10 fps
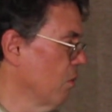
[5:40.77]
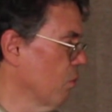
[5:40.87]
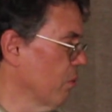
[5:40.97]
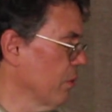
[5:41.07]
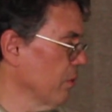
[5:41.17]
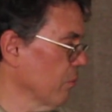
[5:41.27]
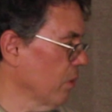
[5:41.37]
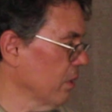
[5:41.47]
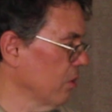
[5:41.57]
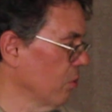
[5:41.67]
What we
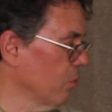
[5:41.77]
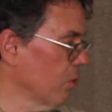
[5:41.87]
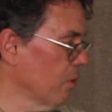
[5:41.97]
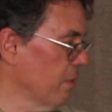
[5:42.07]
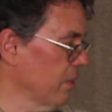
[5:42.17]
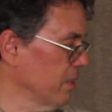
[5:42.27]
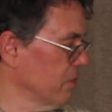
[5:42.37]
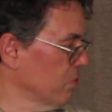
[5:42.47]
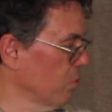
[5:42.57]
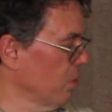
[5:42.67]
want to know more about
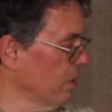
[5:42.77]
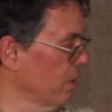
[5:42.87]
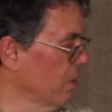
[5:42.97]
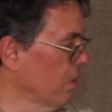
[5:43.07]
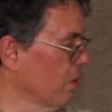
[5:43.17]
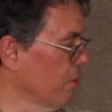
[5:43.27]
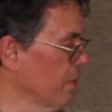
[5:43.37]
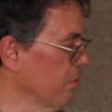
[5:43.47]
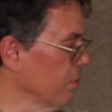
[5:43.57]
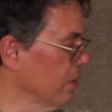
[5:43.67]
is what are
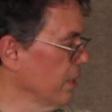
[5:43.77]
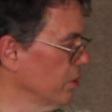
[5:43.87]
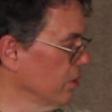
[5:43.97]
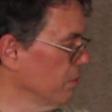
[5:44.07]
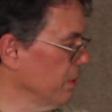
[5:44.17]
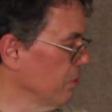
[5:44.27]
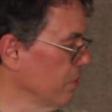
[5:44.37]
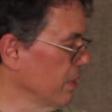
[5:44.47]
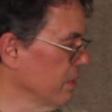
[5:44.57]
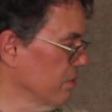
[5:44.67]
the relations
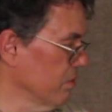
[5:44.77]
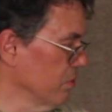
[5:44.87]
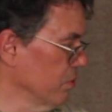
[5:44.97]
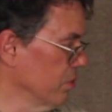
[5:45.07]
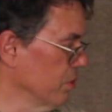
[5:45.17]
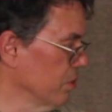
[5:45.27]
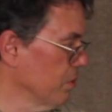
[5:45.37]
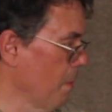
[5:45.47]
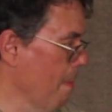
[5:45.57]
between these solutions,